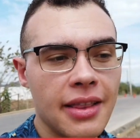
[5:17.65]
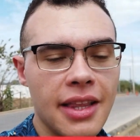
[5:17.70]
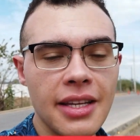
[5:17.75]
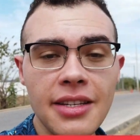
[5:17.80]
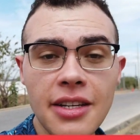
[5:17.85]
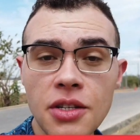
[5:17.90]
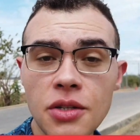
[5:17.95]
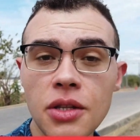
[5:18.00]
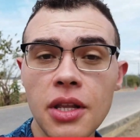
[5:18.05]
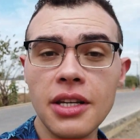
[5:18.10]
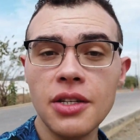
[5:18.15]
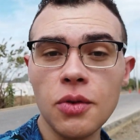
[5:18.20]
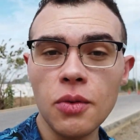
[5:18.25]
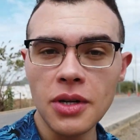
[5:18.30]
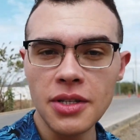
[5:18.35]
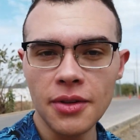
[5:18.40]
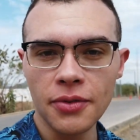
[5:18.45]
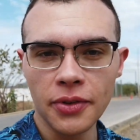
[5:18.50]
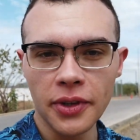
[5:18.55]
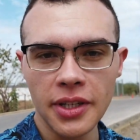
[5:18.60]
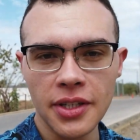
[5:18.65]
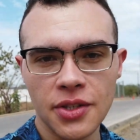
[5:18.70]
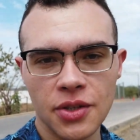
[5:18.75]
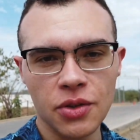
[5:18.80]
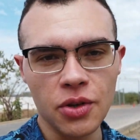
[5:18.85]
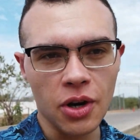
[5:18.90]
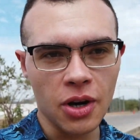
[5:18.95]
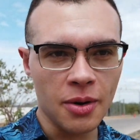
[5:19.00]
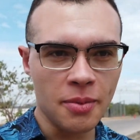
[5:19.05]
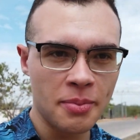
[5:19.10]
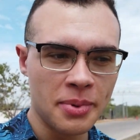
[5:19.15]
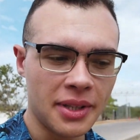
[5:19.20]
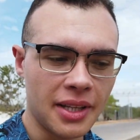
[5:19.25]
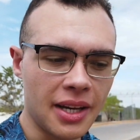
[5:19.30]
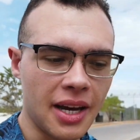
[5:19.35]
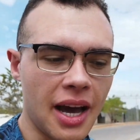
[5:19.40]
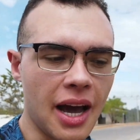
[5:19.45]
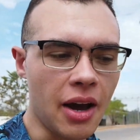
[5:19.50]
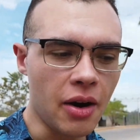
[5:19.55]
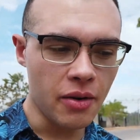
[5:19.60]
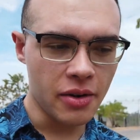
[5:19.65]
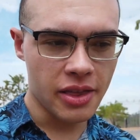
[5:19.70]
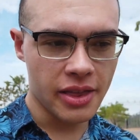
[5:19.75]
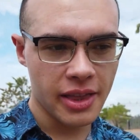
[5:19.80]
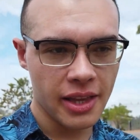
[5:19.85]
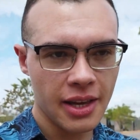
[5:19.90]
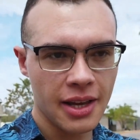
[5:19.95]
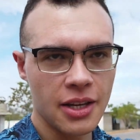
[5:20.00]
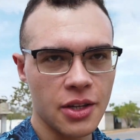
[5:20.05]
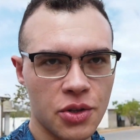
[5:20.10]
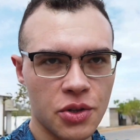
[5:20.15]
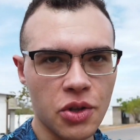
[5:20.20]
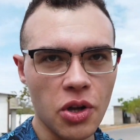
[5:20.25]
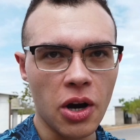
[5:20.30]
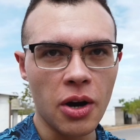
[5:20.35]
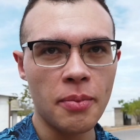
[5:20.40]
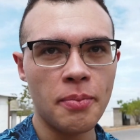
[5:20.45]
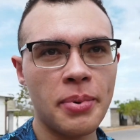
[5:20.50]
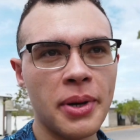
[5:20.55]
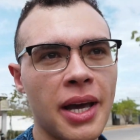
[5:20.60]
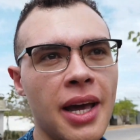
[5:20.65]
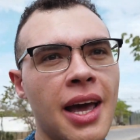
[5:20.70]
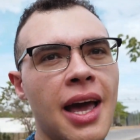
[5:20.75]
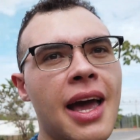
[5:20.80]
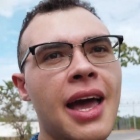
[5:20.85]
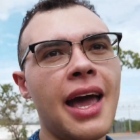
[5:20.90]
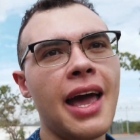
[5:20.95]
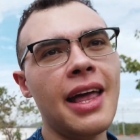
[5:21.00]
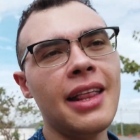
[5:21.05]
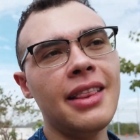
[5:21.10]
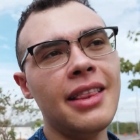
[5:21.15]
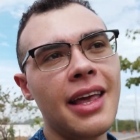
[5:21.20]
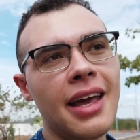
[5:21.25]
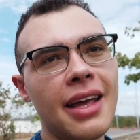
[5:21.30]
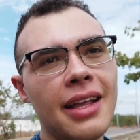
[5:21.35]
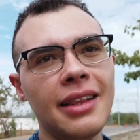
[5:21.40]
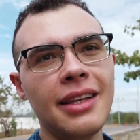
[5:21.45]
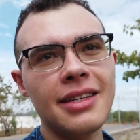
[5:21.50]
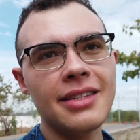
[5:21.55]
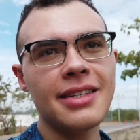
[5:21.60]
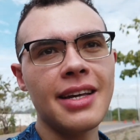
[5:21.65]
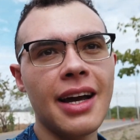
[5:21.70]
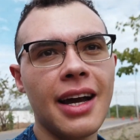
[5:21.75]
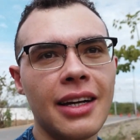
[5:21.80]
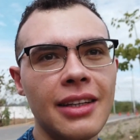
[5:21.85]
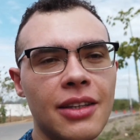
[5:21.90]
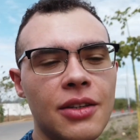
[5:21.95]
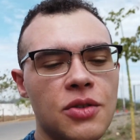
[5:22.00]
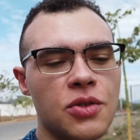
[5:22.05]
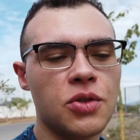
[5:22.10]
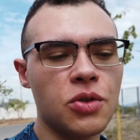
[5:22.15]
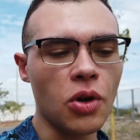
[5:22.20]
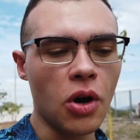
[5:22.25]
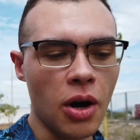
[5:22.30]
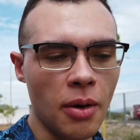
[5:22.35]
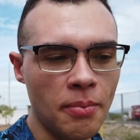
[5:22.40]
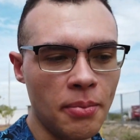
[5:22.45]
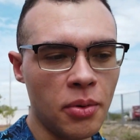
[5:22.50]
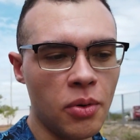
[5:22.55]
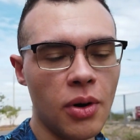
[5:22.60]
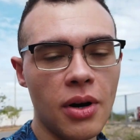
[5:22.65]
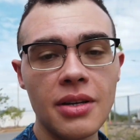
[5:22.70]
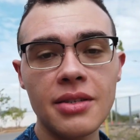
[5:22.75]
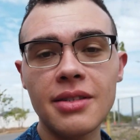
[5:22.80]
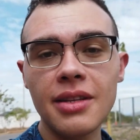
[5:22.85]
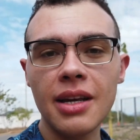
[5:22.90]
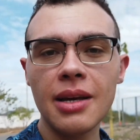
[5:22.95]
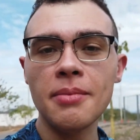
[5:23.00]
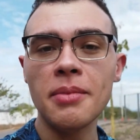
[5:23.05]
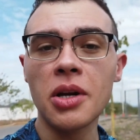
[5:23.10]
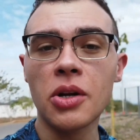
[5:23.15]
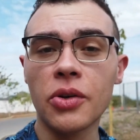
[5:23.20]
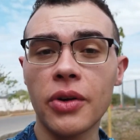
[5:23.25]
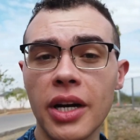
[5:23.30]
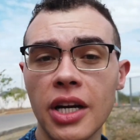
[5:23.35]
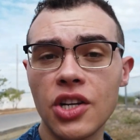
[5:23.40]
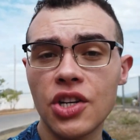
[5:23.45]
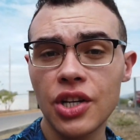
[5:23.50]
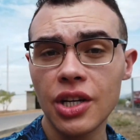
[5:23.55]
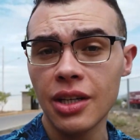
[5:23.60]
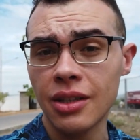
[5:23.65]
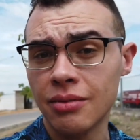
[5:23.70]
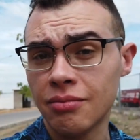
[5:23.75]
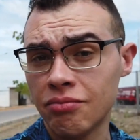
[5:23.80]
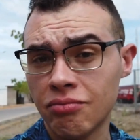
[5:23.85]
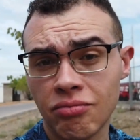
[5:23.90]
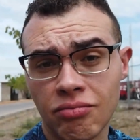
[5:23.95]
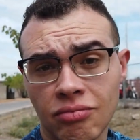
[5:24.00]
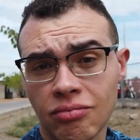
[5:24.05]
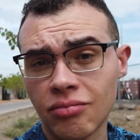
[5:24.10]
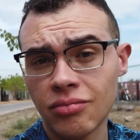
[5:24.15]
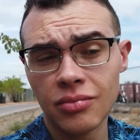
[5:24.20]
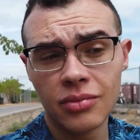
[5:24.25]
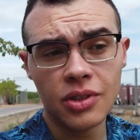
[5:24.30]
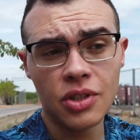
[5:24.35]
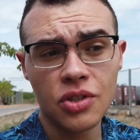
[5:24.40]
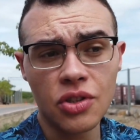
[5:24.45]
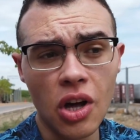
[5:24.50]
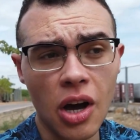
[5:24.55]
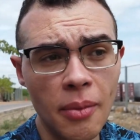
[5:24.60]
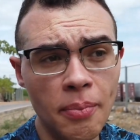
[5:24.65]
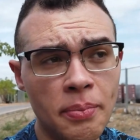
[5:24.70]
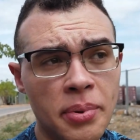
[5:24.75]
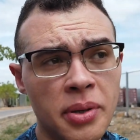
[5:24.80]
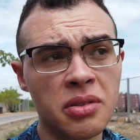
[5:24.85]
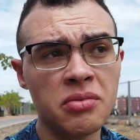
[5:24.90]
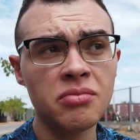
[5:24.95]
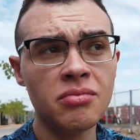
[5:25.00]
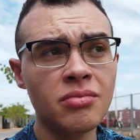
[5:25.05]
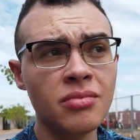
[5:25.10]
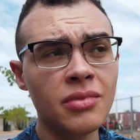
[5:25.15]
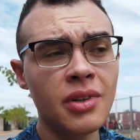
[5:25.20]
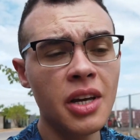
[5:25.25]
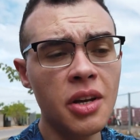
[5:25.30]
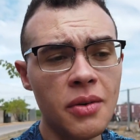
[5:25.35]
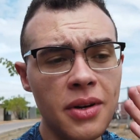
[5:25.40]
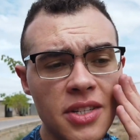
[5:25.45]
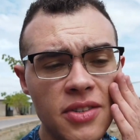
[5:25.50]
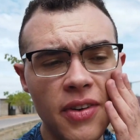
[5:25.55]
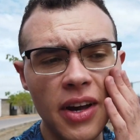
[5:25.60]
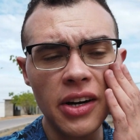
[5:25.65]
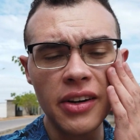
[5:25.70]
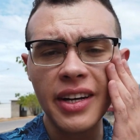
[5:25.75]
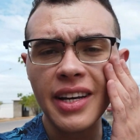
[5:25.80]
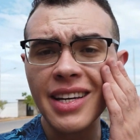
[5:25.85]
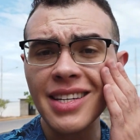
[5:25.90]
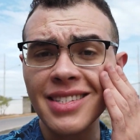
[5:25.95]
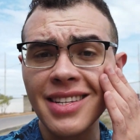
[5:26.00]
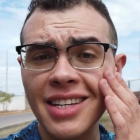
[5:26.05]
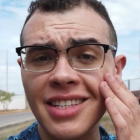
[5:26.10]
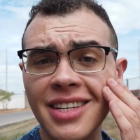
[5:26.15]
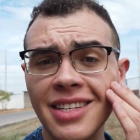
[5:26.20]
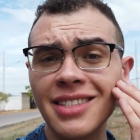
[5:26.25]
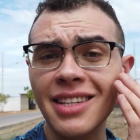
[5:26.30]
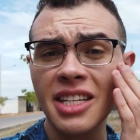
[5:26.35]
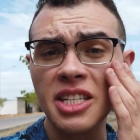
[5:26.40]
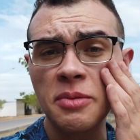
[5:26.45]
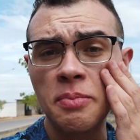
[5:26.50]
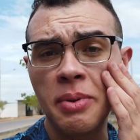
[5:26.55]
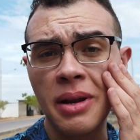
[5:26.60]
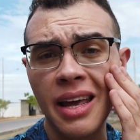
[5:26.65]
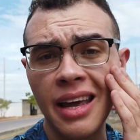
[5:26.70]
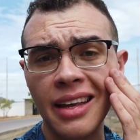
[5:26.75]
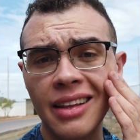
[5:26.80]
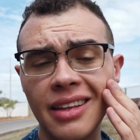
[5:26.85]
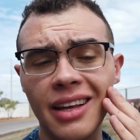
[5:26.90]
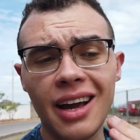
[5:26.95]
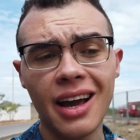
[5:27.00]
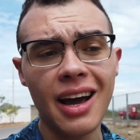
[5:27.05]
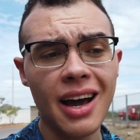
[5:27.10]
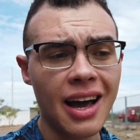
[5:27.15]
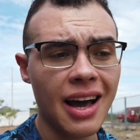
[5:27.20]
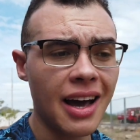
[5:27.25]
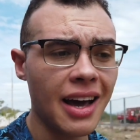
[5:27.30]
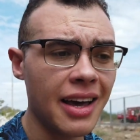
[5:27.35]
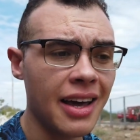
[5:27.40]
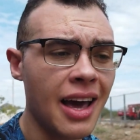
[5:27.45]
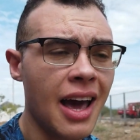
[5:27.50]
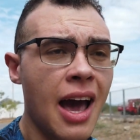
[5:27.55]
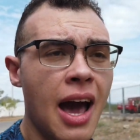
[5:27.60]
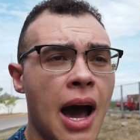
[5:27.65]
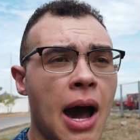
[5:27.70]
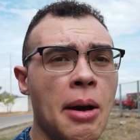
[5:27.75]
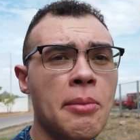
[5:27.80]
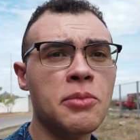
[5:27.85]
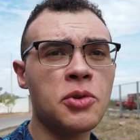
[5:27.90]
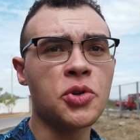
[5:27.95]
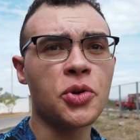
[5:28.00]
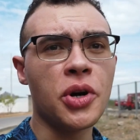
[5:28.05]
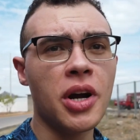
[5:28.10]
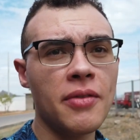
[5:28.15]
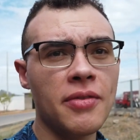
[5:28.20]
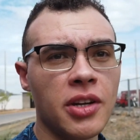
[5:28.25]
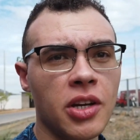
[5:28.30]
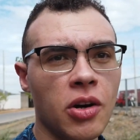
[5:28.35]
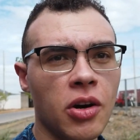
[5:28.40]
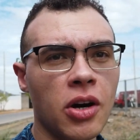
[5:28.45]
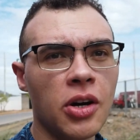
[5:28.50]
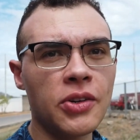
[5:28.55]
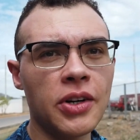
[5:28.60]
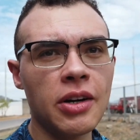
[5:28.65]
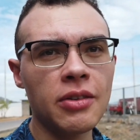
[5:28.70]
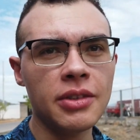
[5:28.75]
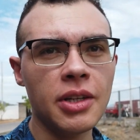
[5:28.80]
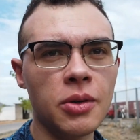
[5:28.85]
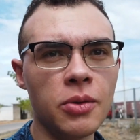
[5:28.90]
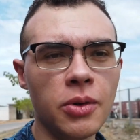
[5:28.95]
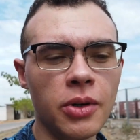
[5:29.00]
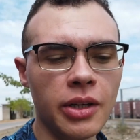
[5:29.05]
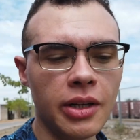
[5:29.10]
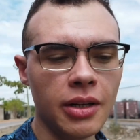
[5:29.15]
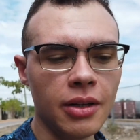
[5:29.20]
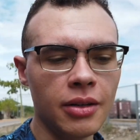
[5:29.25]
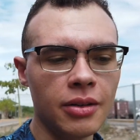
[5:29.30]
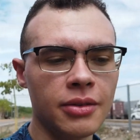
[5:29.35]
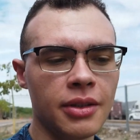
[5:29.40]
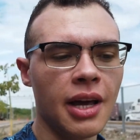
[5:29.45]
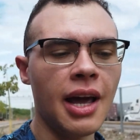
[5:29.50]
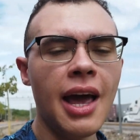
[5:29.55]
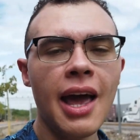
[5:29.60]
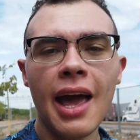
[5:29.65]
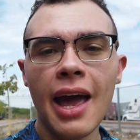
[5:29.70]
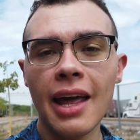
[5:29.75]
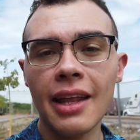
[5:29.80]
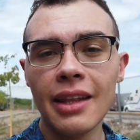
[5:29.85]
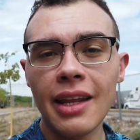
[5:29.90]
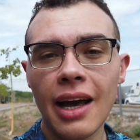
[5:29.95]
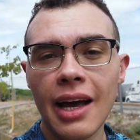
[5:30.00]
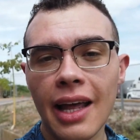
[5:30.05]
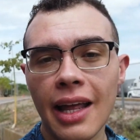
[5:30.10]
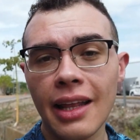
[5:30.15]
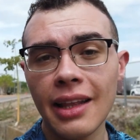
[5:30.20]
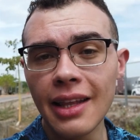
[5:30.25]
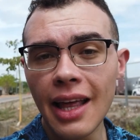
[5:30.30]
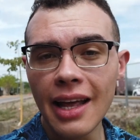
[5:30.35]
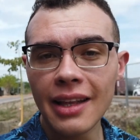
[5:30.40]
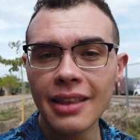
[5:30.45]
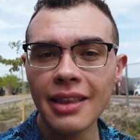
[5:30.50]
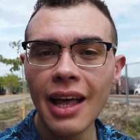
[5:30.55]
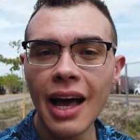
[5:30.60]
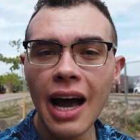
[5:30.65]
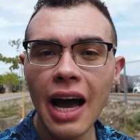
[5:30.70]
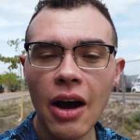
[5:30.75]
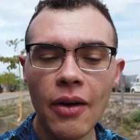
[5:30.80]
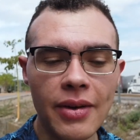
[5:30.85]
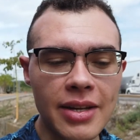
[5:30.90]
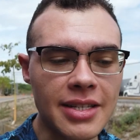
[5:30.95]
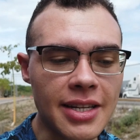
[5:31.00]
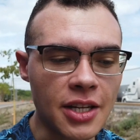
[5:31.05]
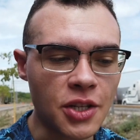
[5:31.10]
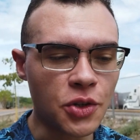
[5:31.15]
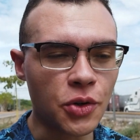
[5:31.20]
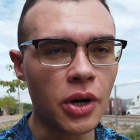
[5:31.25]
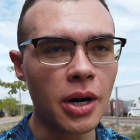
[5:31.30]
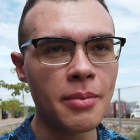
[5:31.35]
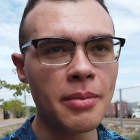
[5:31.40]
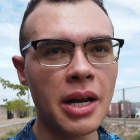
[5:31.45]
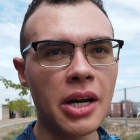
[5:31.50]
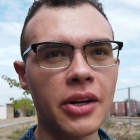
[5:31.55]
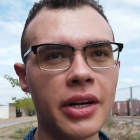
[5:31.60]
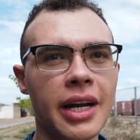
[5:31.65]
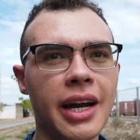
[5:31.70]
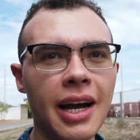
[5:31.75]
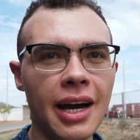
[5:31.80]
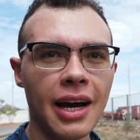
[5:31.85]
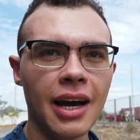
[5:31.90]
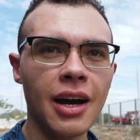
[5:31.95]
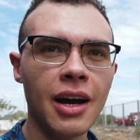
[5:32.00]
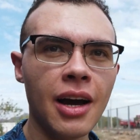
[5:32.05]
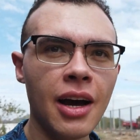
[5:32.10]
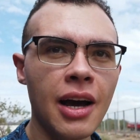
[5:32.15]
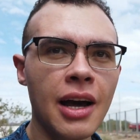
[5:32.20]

This was the first stop, the health stop, and then the second stop was the immigration stop, it was very easy. I just explained the guy I'm traveling all around the world, and that now in Central America